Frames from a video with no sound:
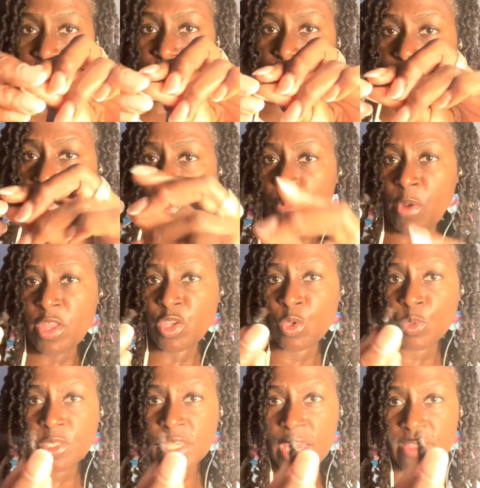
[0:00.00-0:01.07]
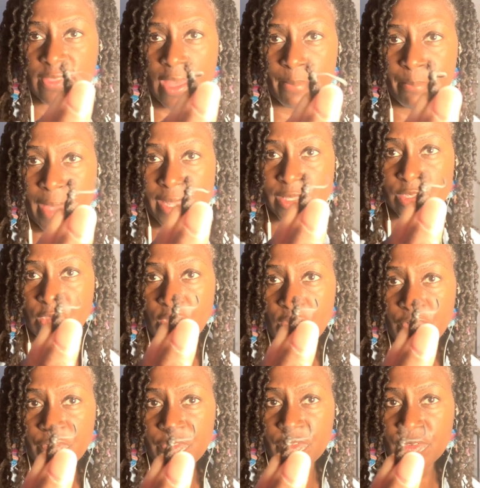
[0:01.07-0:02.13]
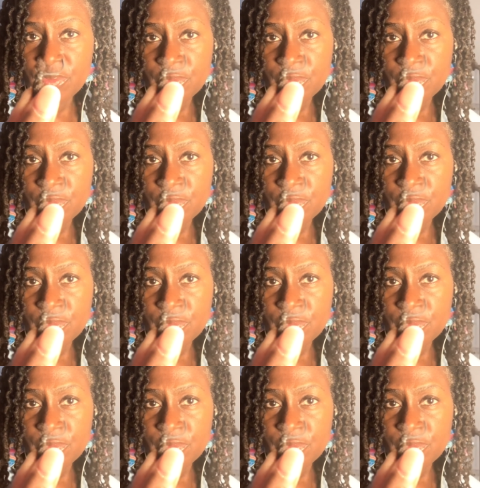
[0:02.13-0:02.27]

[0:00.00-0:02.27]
So then when you take that band off,